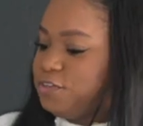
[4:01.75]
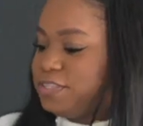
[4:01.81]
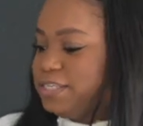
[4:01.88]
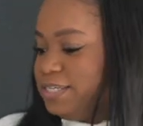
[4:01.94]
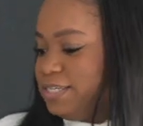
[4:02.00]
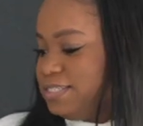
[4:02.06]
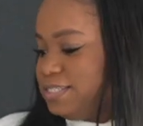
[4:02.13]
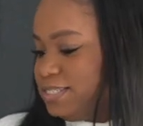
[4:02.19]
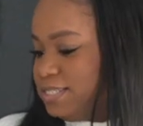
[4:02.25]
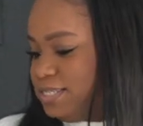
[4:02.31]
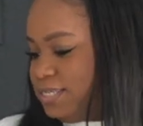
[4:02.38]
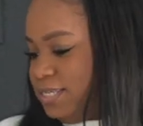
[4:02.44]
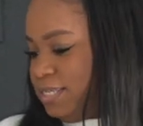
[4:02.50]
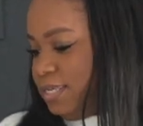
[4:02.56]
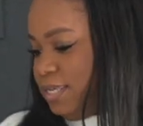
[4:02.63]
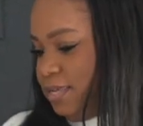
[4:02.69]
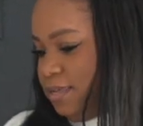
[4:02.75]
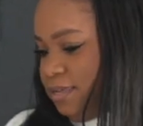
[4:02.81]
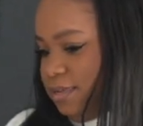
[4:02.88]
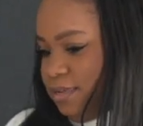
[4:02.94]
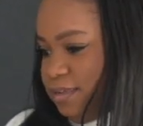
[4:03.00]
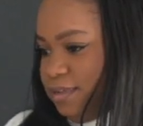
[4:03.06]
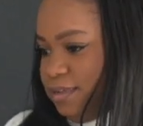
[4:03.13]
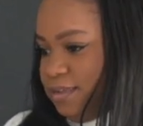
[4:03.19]
things.
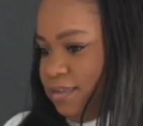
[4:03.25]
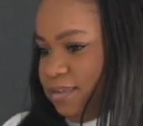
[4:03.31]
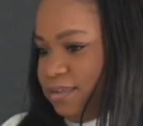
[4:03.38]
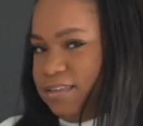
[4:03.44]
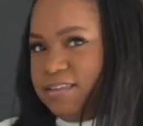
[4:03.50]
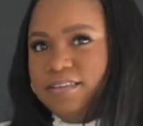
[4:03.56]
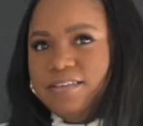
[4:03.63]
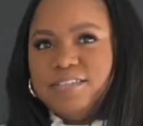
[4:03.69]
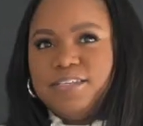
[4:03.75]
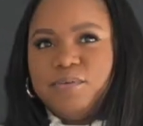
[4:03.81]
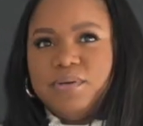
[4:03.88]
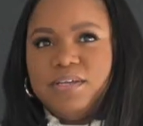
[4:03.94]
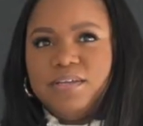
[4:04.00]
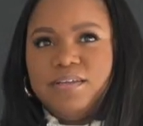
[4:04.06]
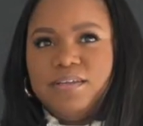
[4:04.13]
Is that right?